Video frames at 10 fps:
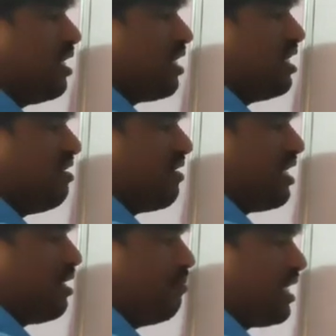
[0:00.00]

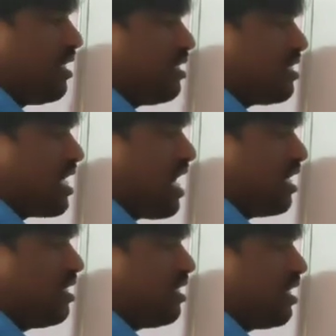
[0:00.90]
divided by
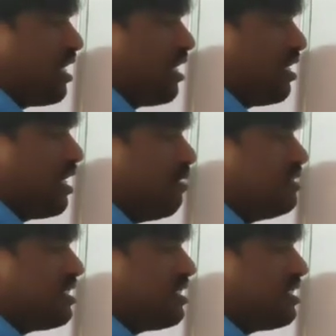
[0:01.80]
tan A. I am just